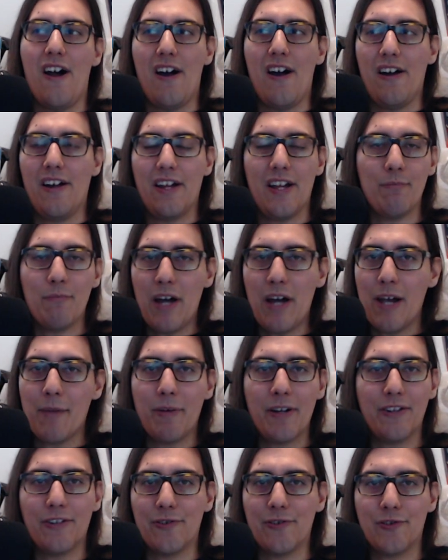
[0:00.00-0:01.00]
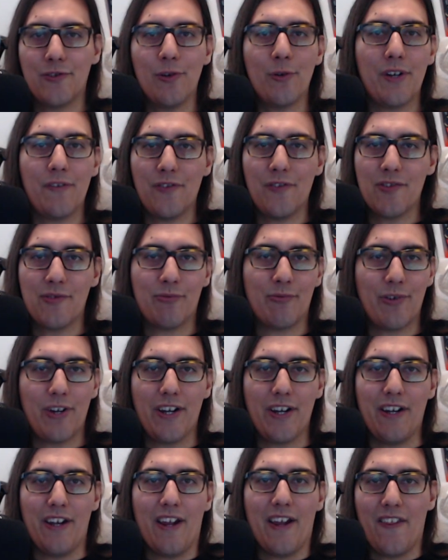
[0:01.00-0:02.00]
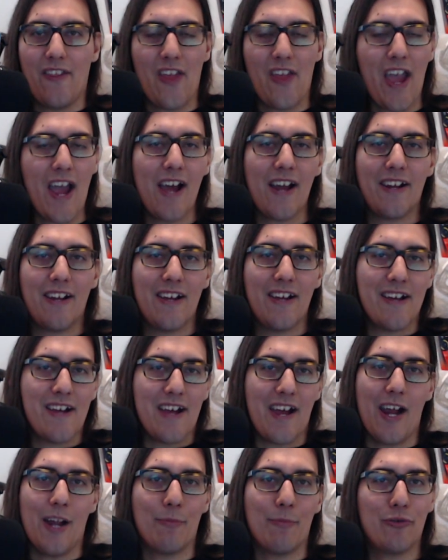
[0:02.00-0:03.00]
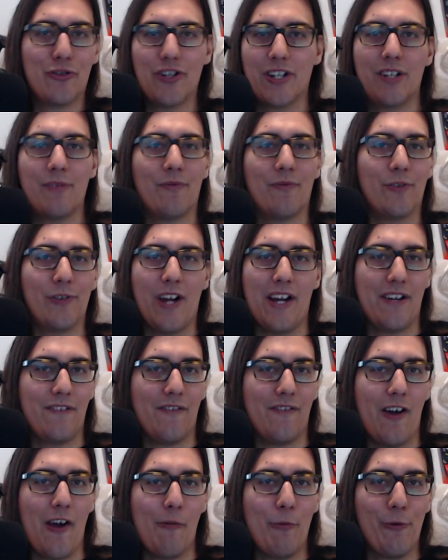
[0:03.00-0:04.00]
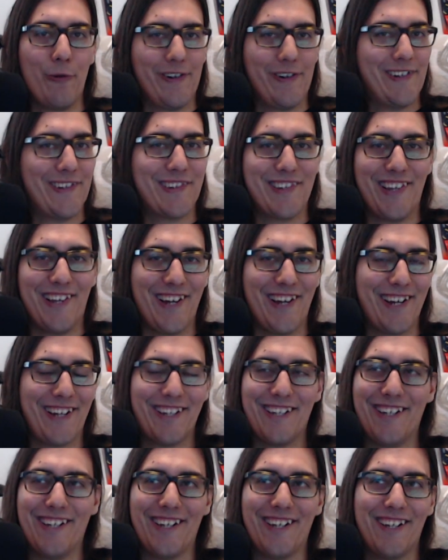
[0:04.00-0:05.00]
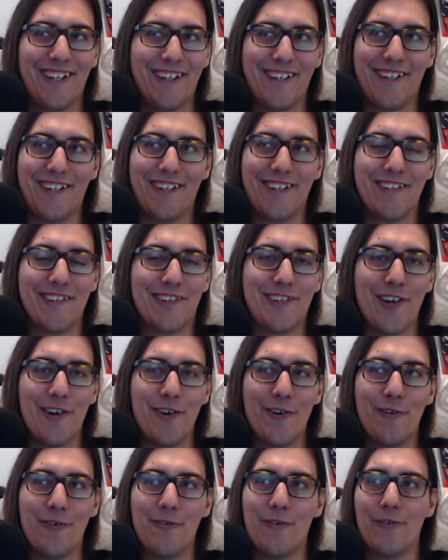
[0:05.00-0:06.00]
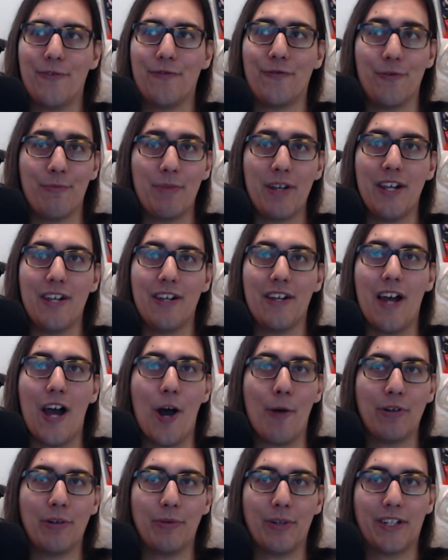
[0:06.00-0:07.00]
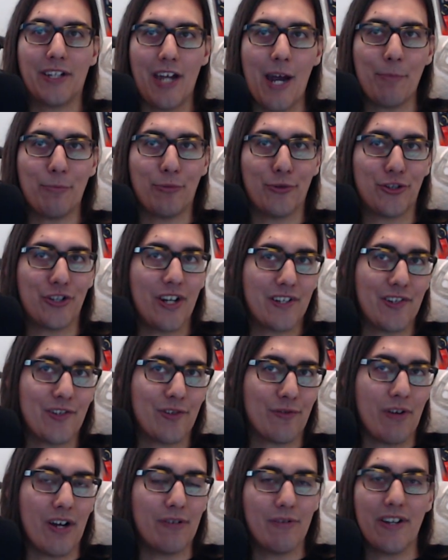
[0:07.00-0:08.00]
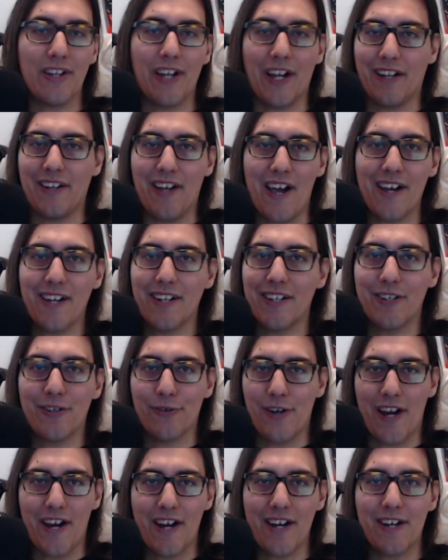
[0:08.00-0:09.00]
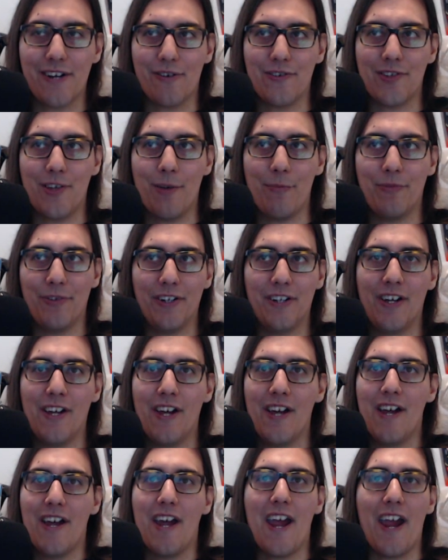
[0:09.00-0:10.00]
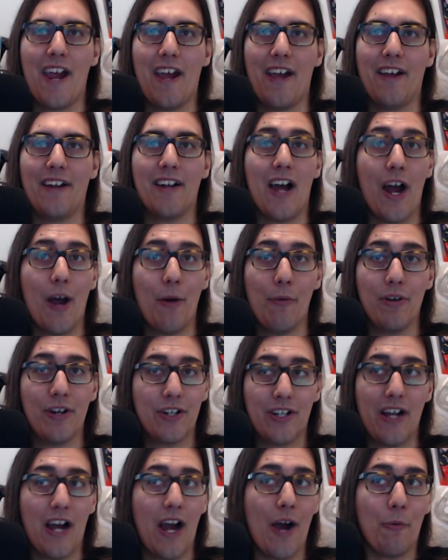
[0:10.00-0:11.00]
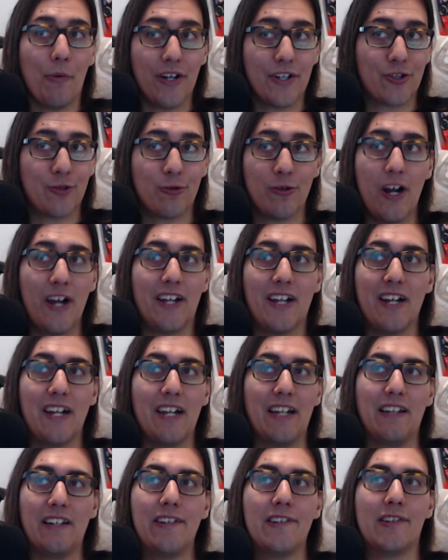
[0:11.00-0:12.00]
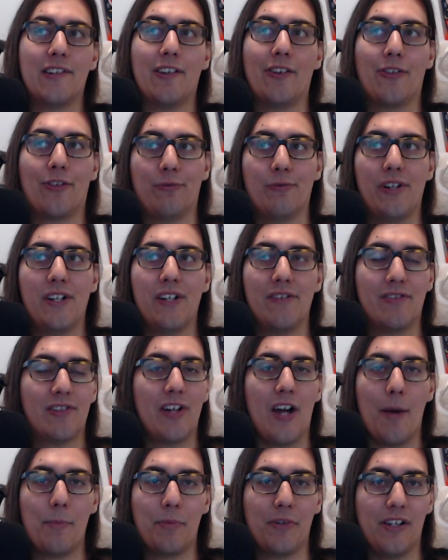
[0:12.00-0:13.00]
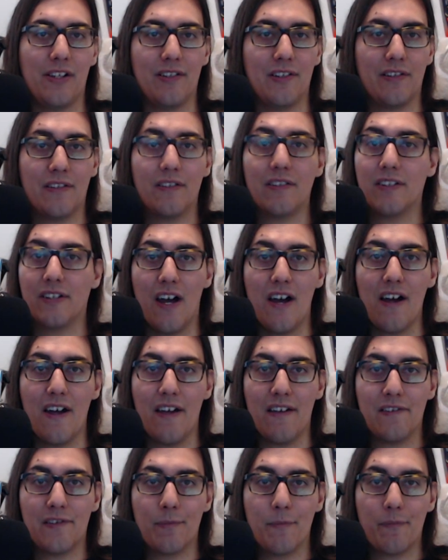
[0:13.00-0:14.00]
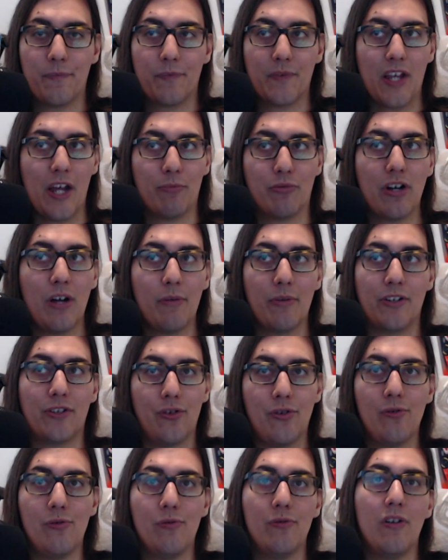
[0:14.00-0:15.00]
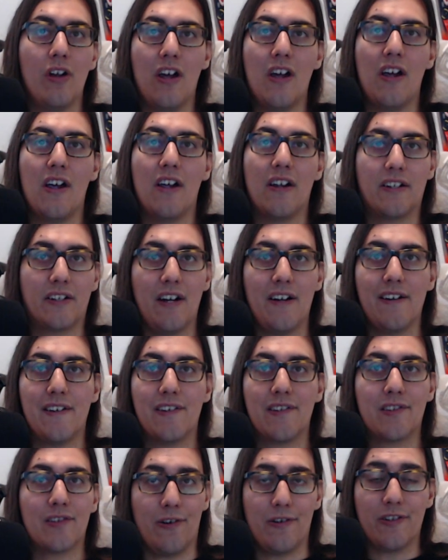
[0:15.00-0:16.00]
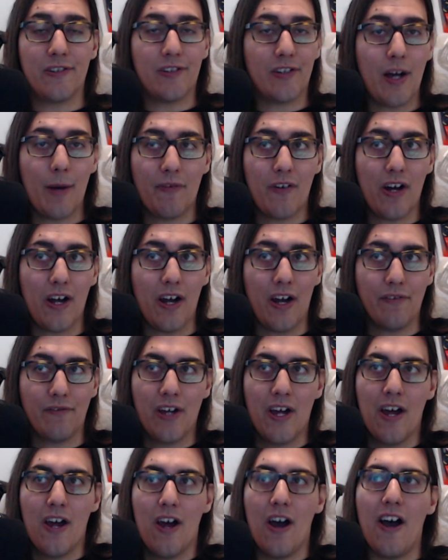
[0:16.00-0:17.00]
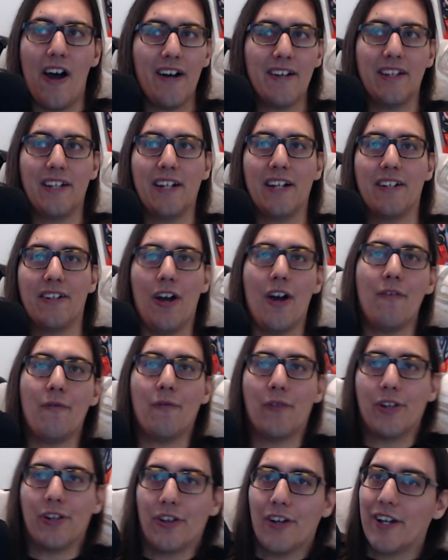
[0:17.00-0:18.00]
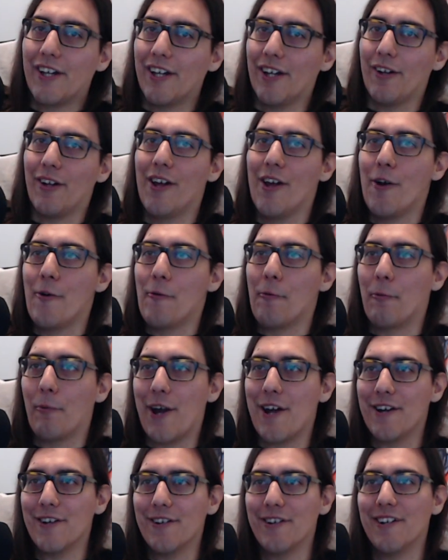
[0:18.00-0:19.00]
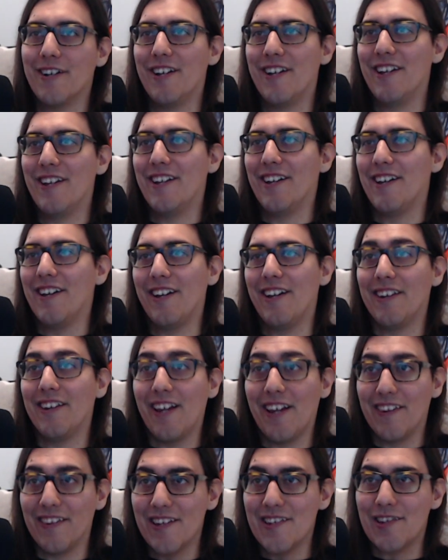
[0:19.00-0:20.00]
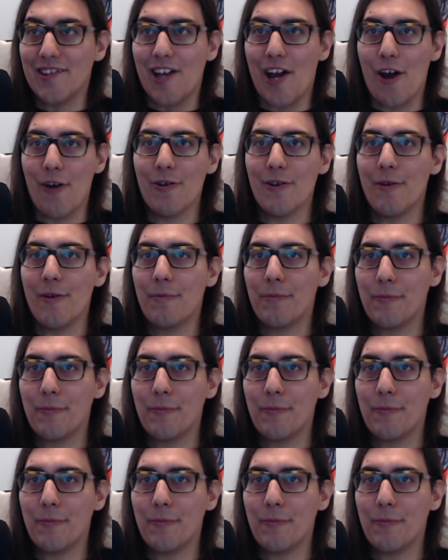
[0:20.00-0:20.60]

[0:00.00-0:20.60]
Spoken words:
in my opinion, there's no difference between that and project him for 85 points. Like, so for me, I'll probably cap projections right around like 90 or 80 or something, and I want to try and get at least 3 of the top 10 guys, and probably 2 guys starting in top 5. Oddly enough, when you look at where in this era,